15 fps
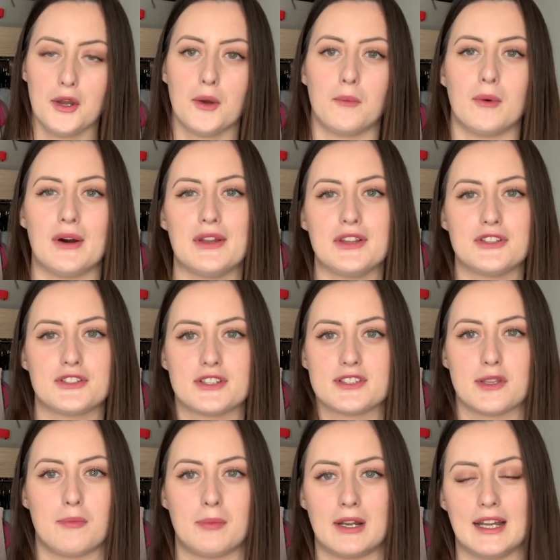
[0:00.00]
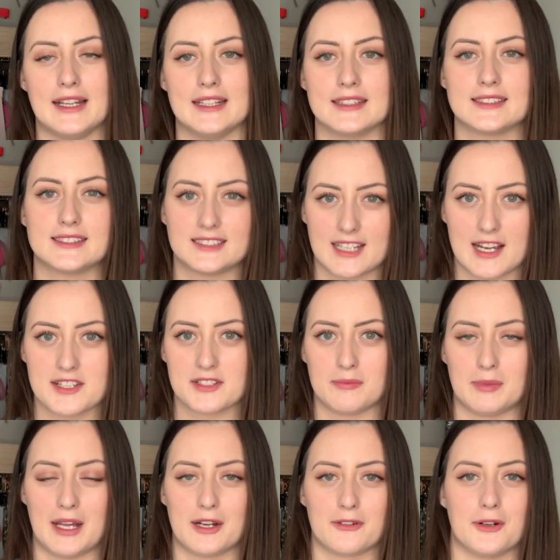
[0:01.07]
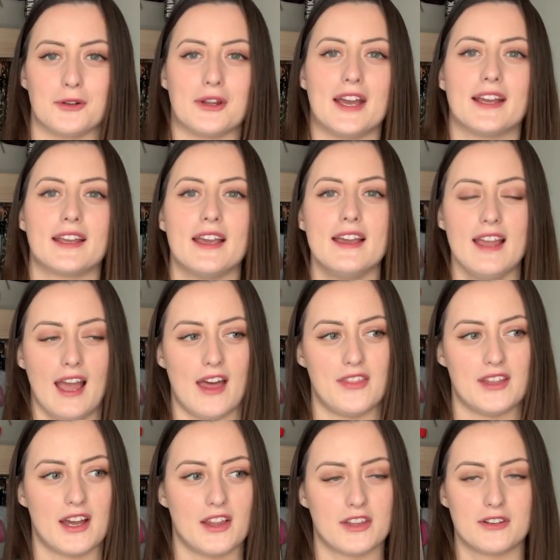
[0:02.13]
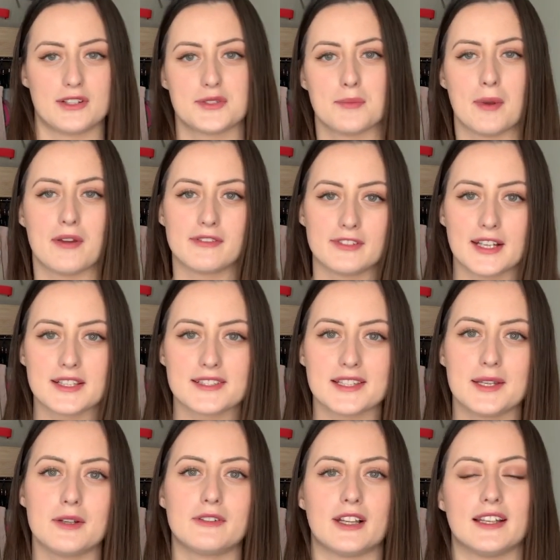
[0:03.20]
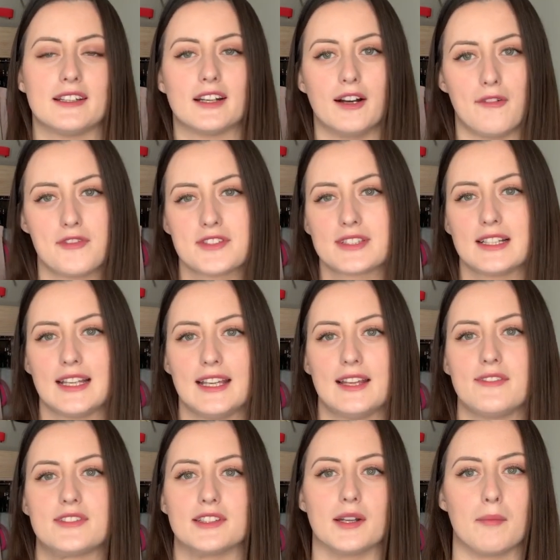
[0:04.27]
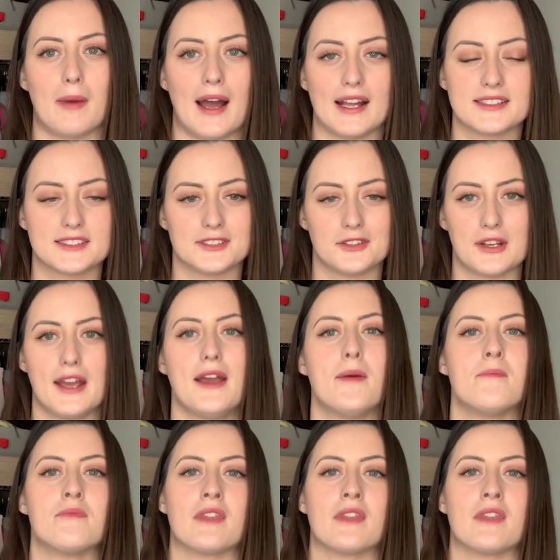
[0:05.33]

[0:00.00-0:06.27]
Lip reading: One is just a plain standard black roll neck and the other is a bit fancier, like cuff sleeves and a pattern on it,